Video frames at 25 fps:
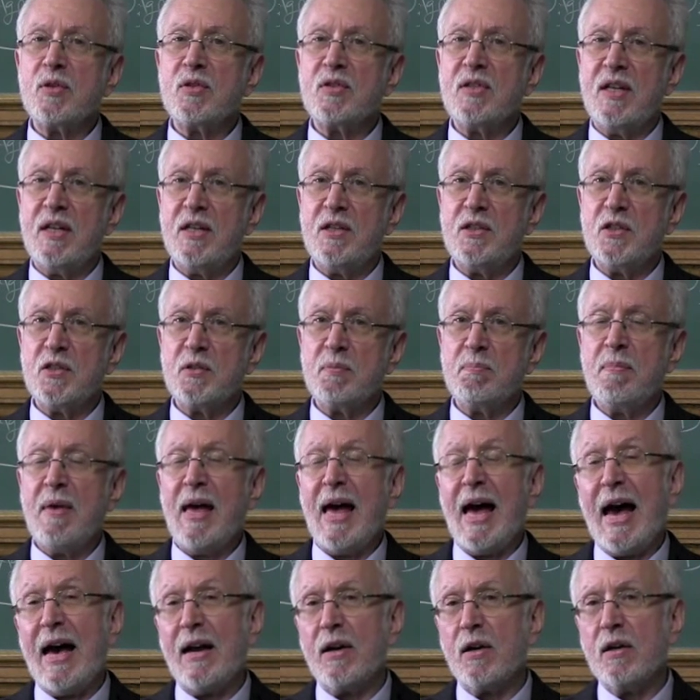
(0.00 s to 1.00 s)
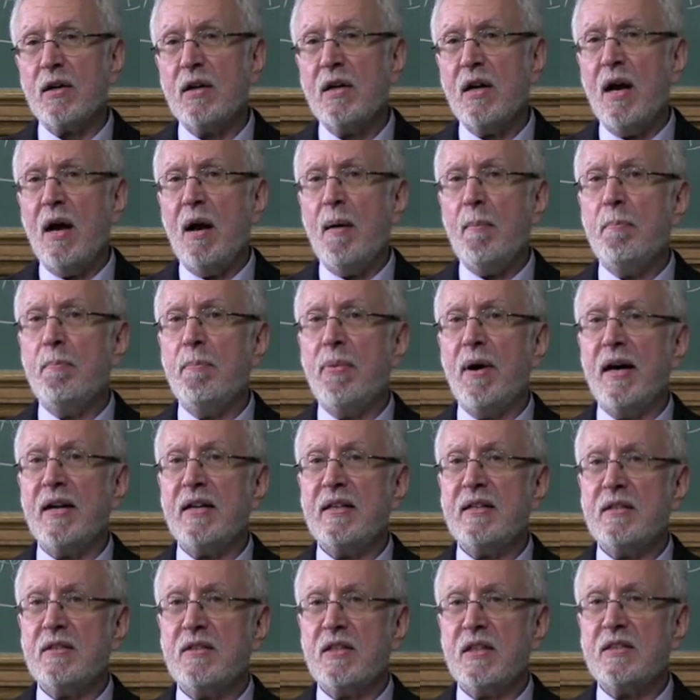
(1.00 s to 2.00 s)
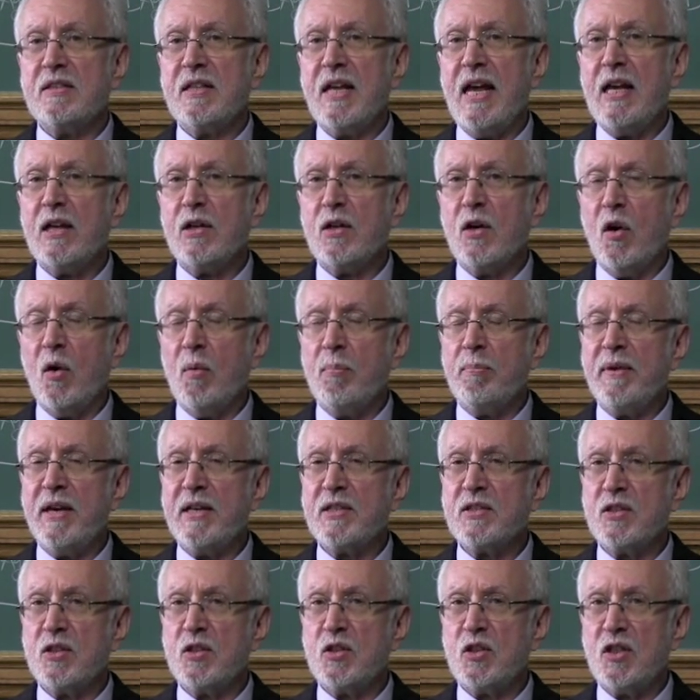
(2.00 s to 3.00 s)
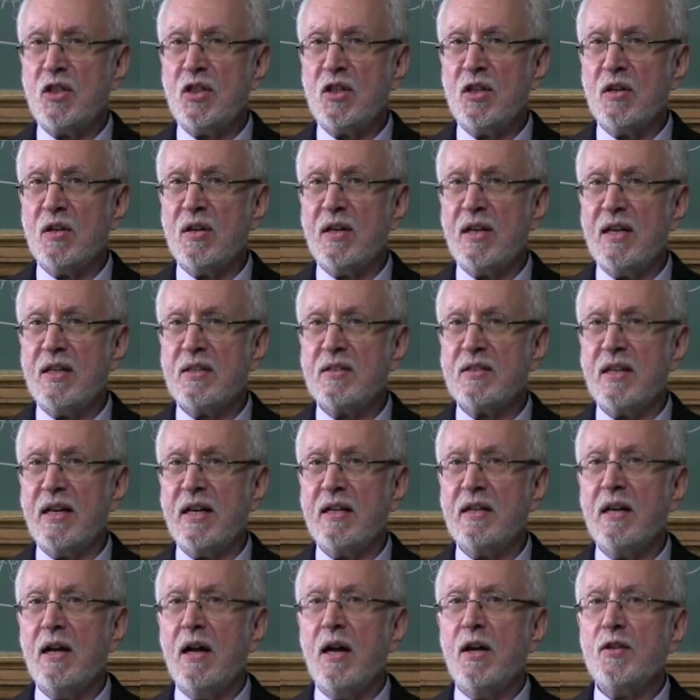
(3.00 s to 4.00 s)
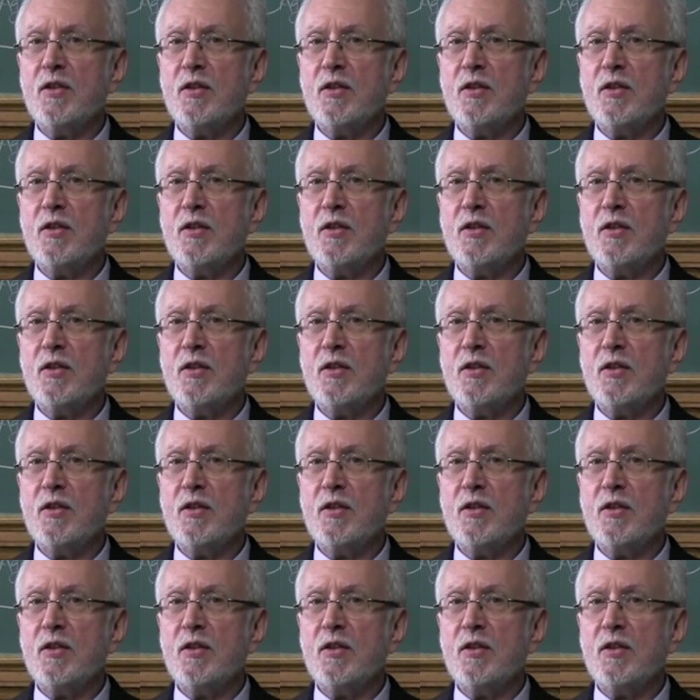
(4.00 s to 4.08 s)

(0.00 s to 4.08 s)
percentages matter, but the take-home message here is that